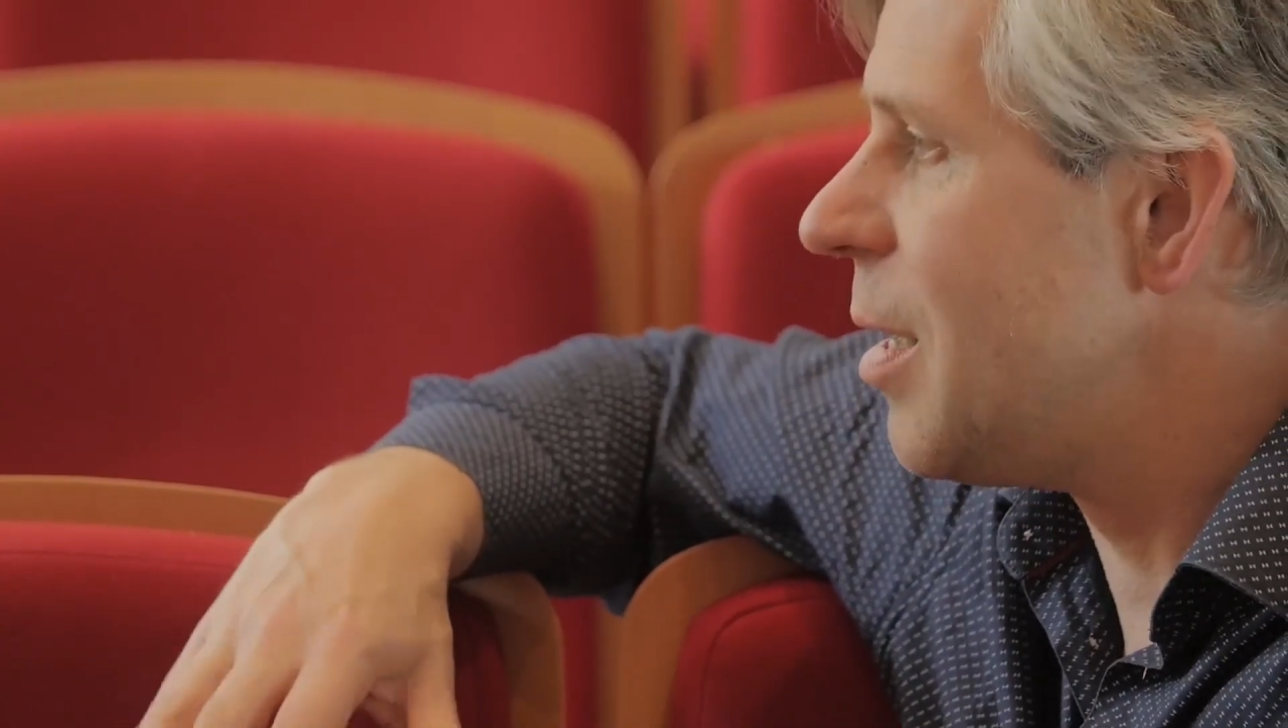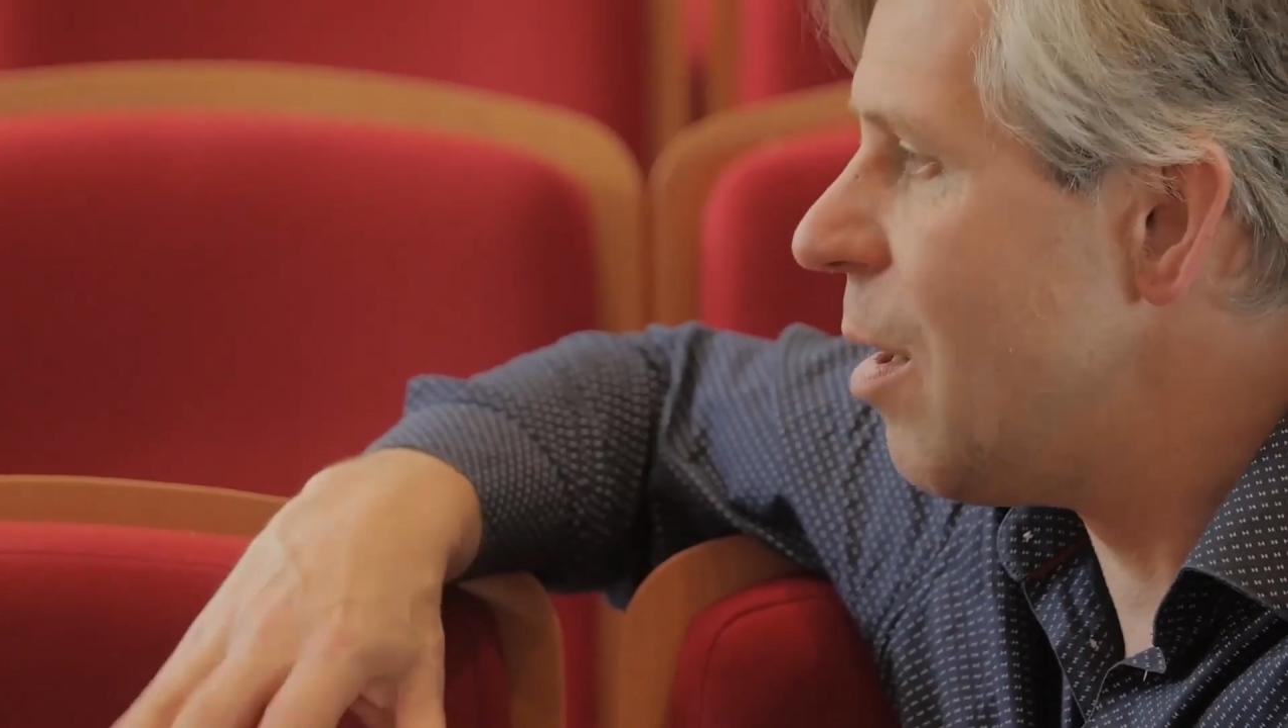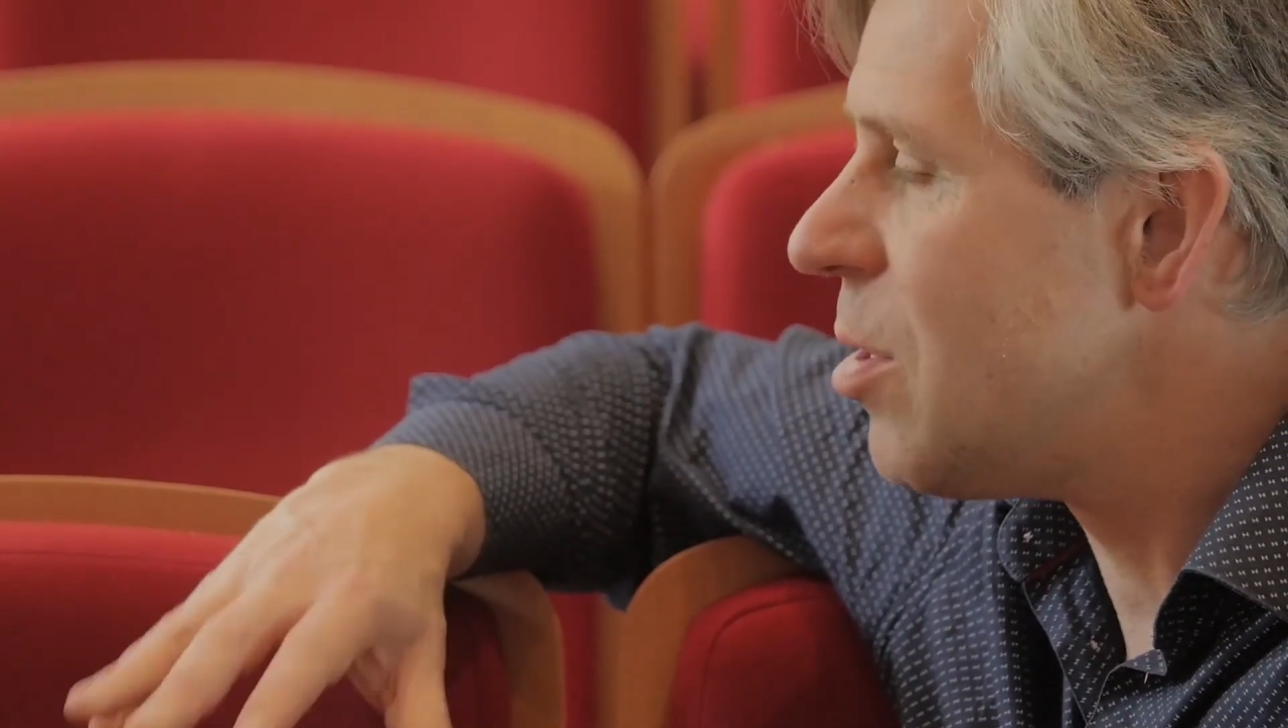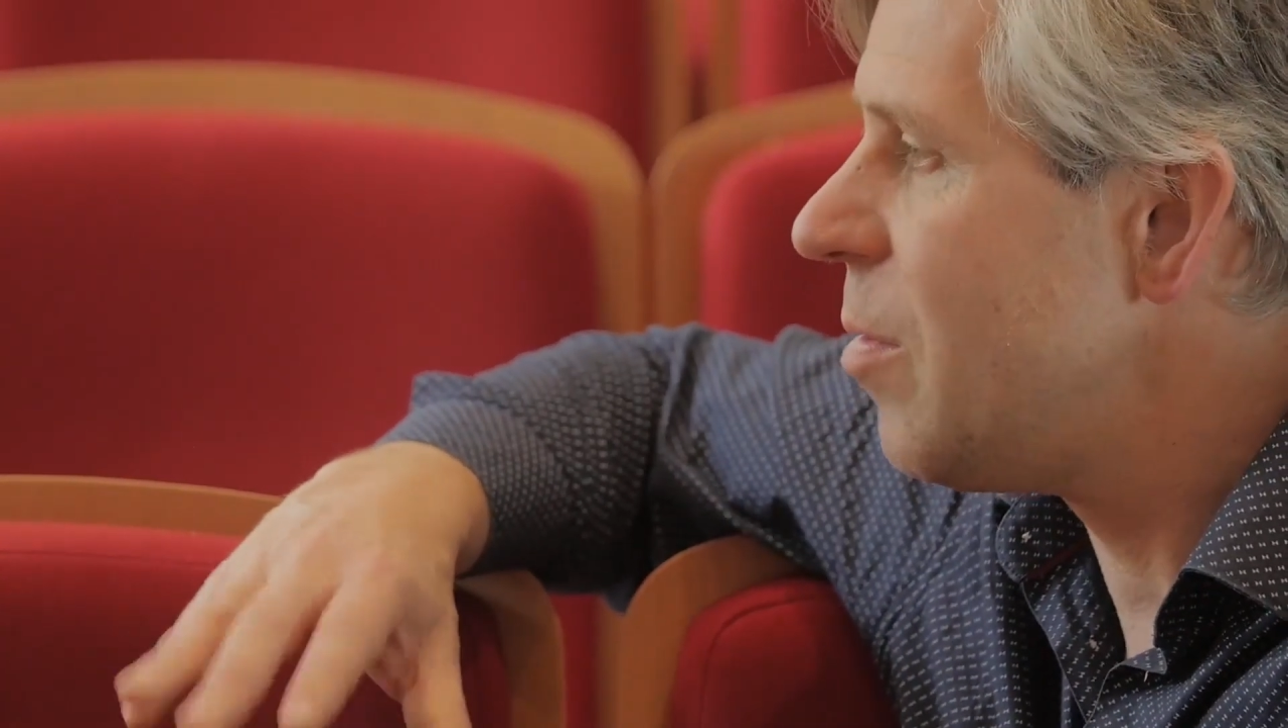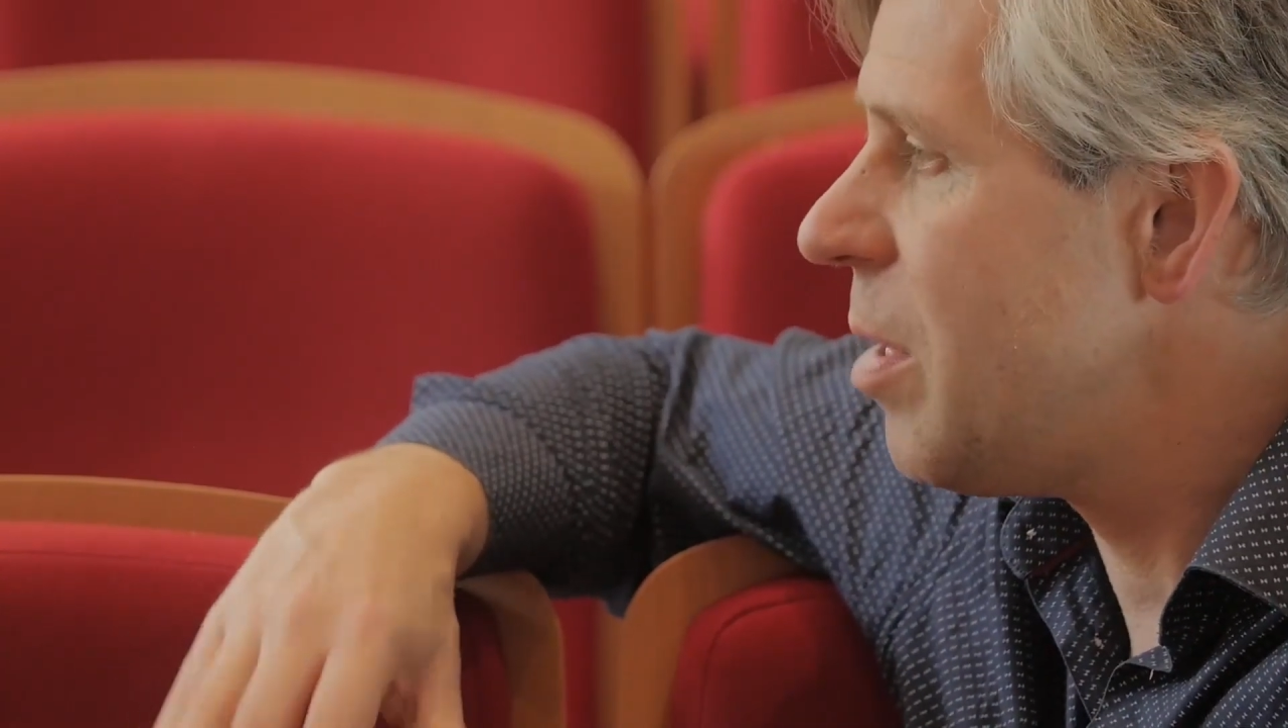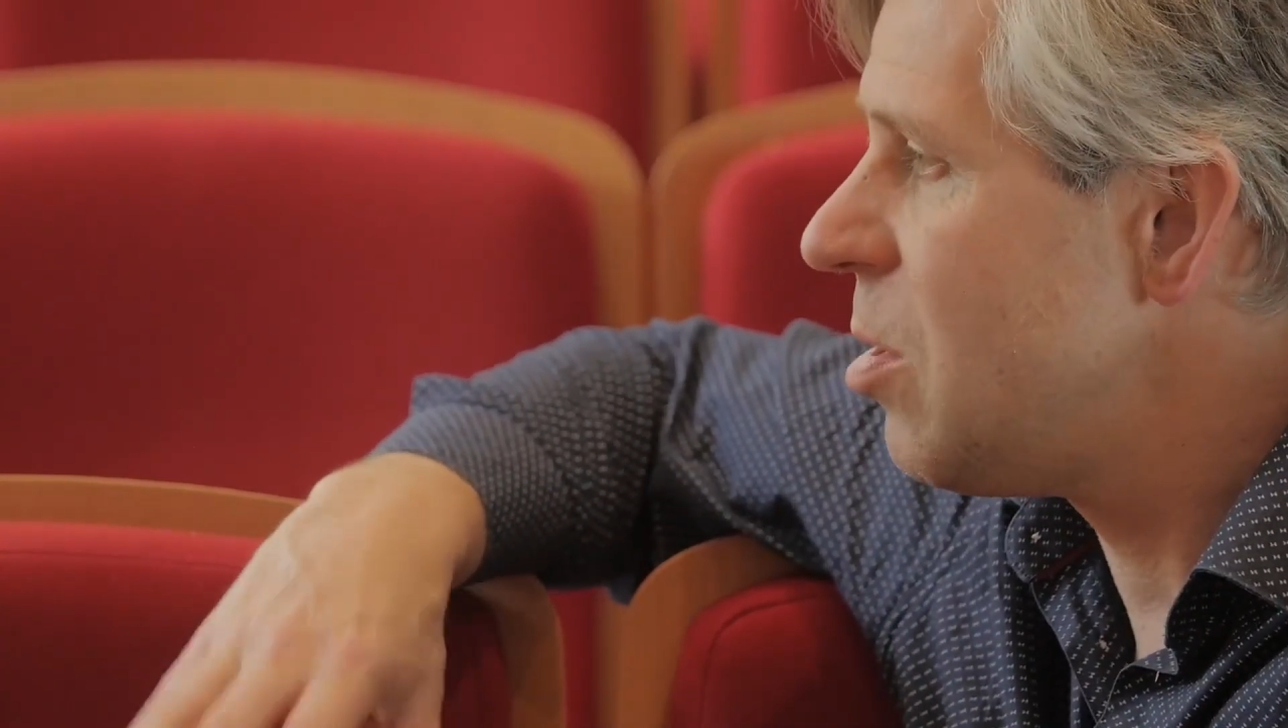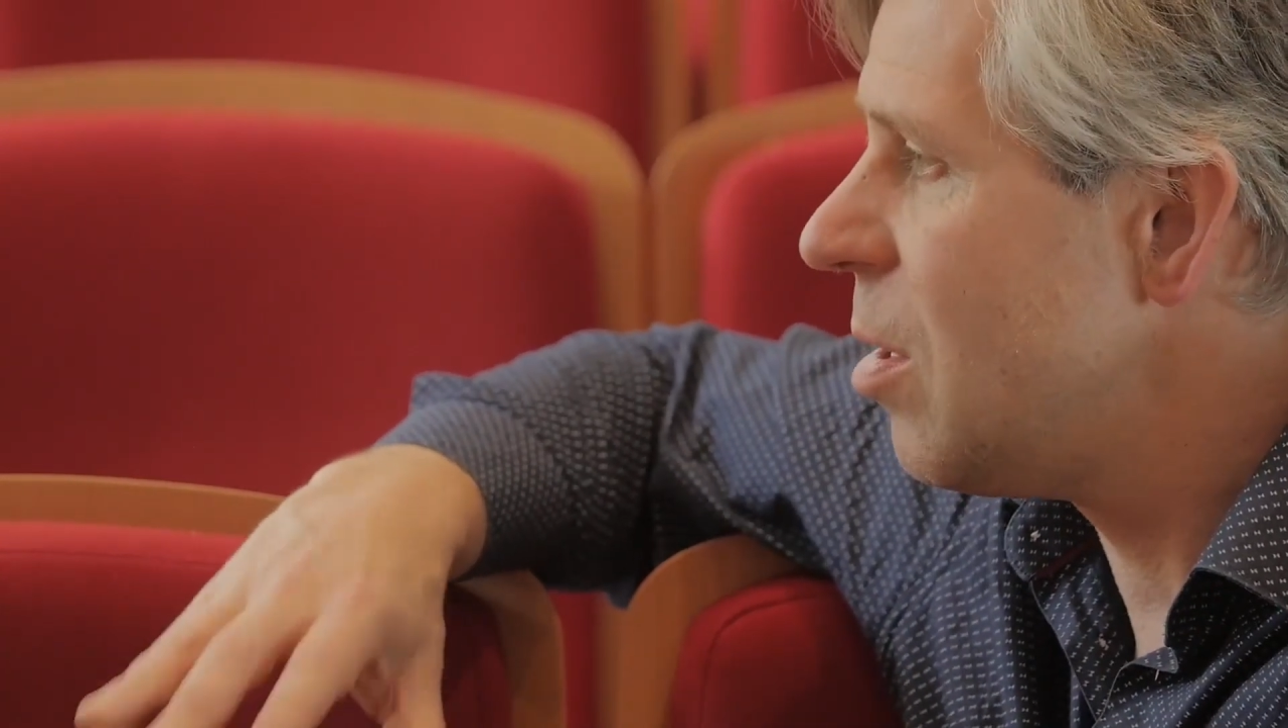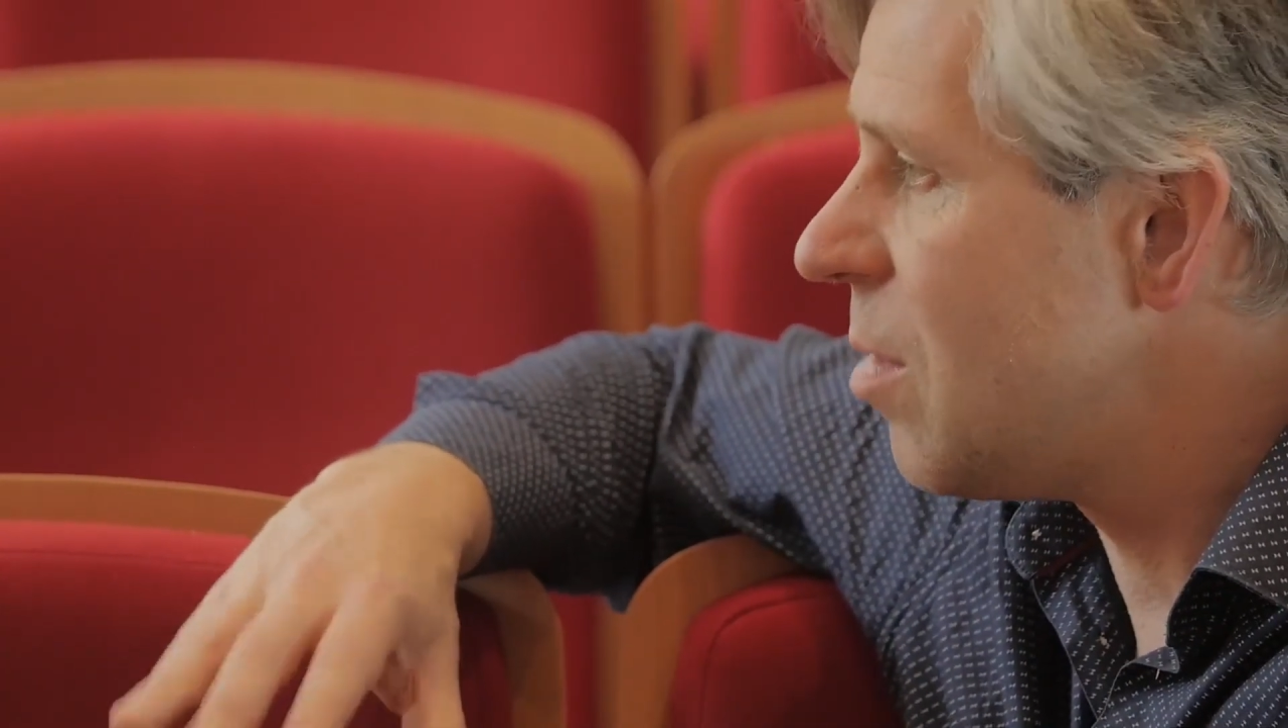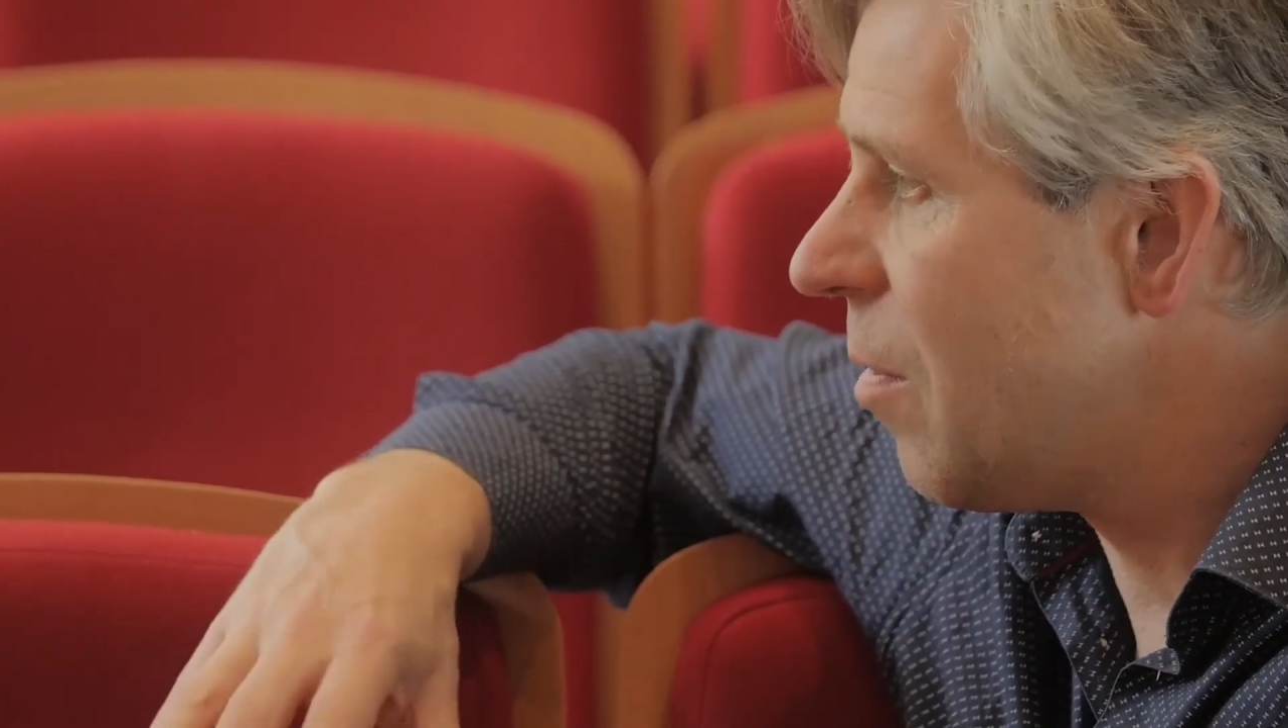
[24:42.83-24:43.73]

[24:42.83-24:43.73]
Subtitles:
it now is a very sort of